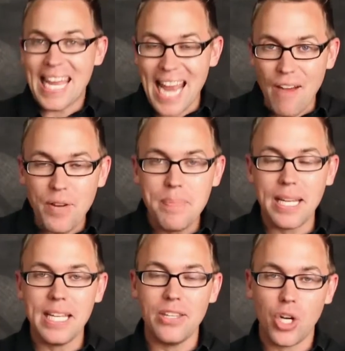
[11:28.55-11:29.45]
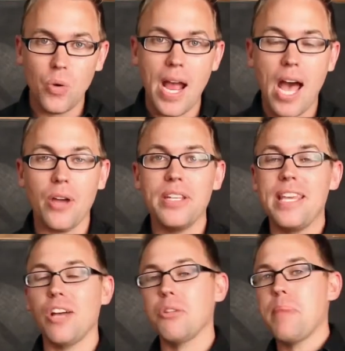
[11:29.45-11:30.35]
And everybody in the crowd
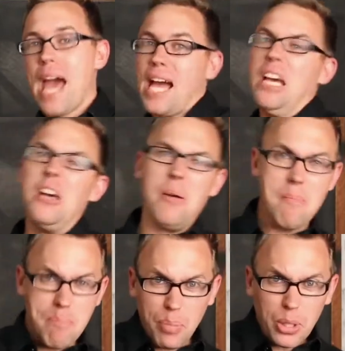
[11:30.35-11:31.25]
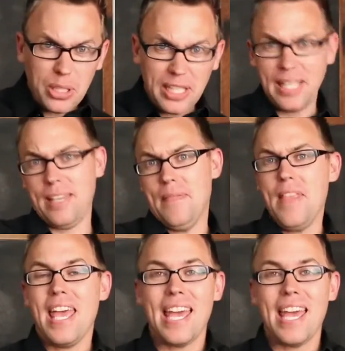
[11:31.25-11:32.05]
yelled back, bully!